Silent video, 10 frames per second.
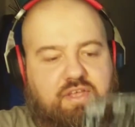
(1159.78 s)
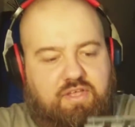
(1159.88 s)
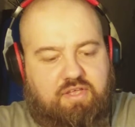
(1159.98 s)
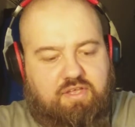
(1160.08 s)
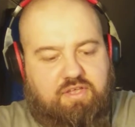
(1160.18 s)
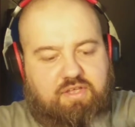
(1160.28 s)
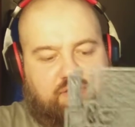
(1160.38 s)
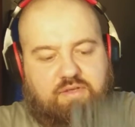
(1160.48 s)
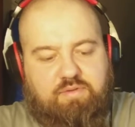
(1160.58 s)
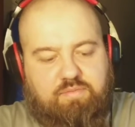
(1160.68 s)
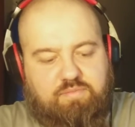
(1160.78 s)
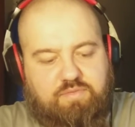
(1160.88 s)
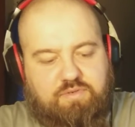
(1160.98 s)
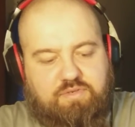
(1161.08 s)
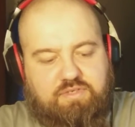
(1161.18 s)

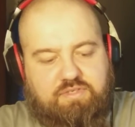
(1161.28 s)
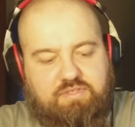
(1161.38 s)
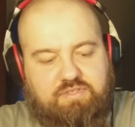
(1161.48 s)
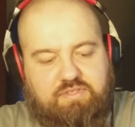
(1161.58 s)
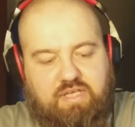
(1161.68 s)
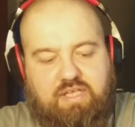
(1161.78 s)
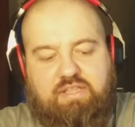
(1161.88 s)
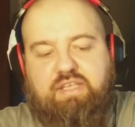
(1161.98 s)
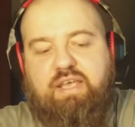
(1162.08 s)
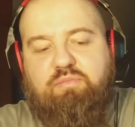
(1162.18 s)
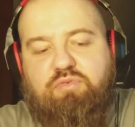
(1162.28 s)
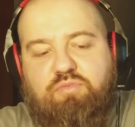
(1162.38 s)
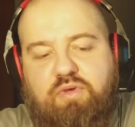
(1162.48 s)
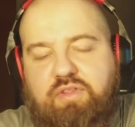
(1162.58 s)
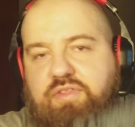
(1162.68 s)
There is a
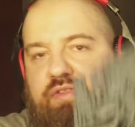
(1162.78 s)
table with